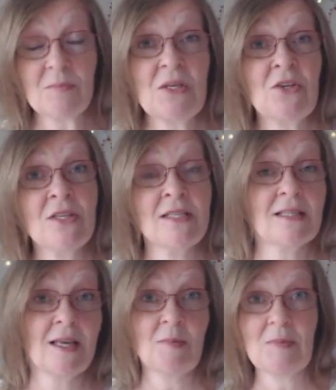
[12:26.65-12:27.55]

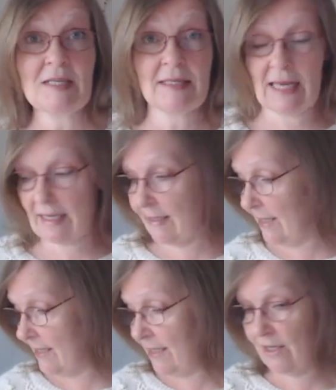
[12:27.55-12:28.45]
because I'm a bit
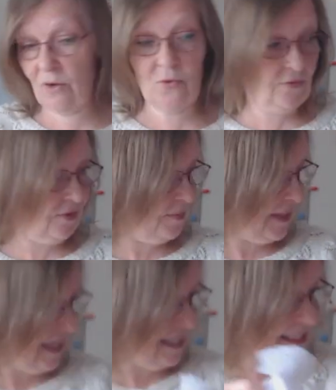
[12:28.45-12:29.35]
scatty and I go all over the
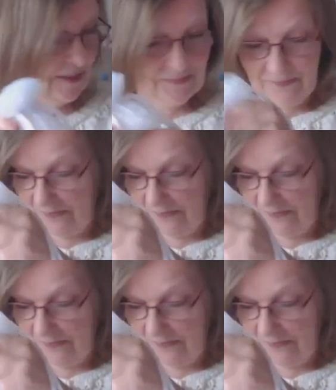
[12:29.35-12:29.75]
place.